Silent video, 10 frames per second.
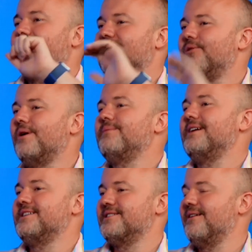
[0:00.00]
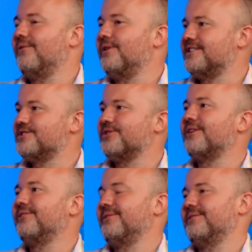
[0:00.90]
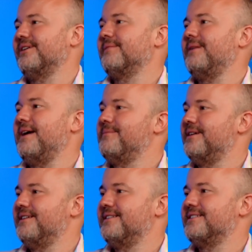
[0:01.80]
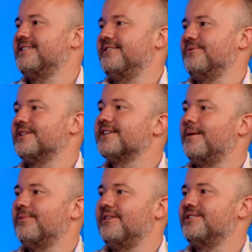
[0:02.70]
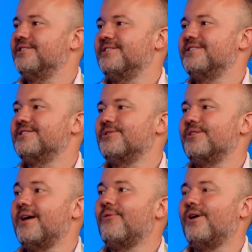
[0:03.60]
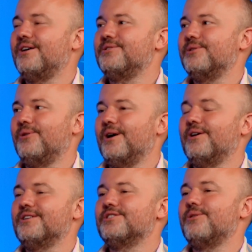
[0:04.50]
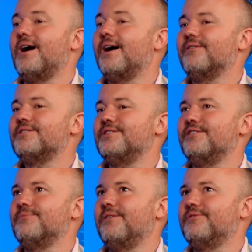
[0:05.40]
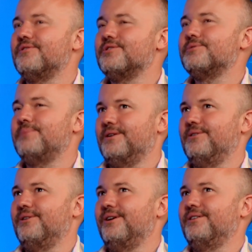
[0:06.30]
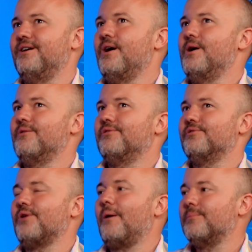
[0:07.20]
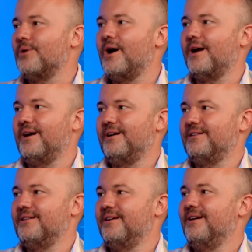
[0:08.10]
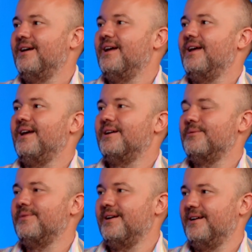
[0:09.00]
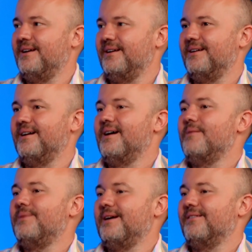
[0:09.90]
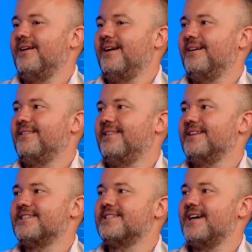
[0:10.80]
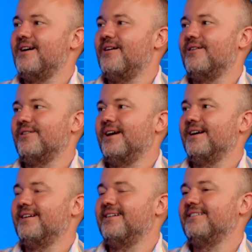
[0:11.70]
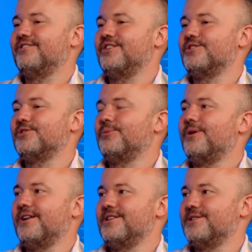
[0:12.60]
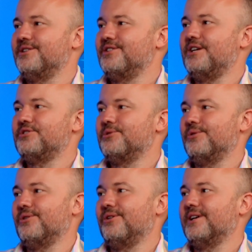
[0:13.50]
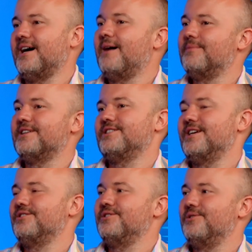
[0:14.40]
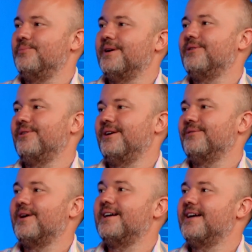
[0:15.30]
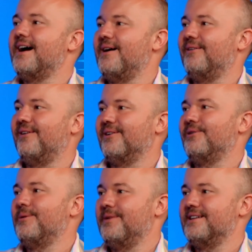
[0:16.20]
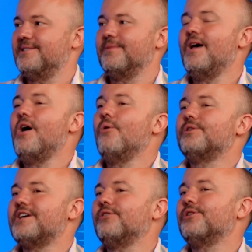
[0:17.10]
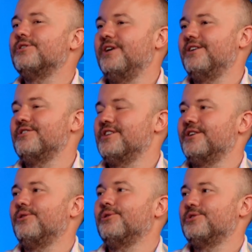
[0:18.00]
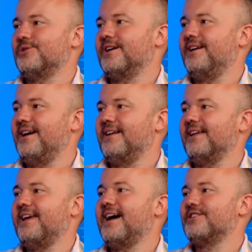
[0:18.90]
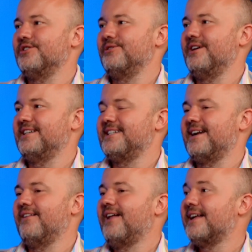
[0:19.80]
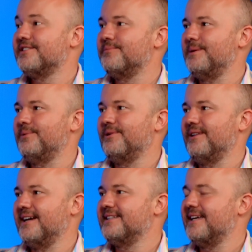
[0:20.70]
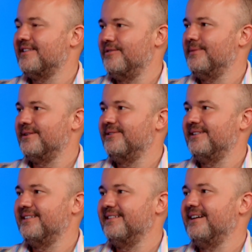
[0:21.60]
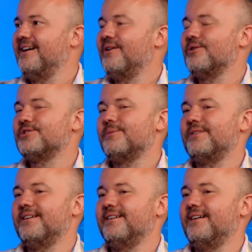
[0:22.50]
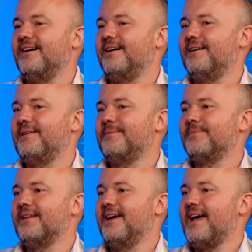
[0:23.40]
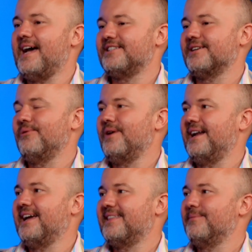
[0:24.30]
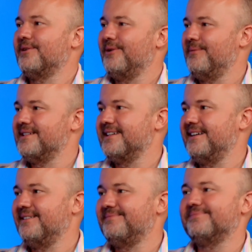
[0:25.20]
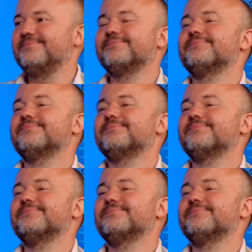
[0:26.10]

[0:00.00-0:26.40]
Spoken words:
But Coinbase was struggling with like payments and risk operations, so they wanted to acquire us. So I received my first Bitcoin from Brian in a meeting, being like, this is how like digital money is going to change the world. Like, I'm going to send you Bitcoin right now on Coinbase, which I learned later is like an old trick he had. Like, he actually like sent lots of people like a tenth of a Bitcoin or something as like a way to get them a Coinbase account.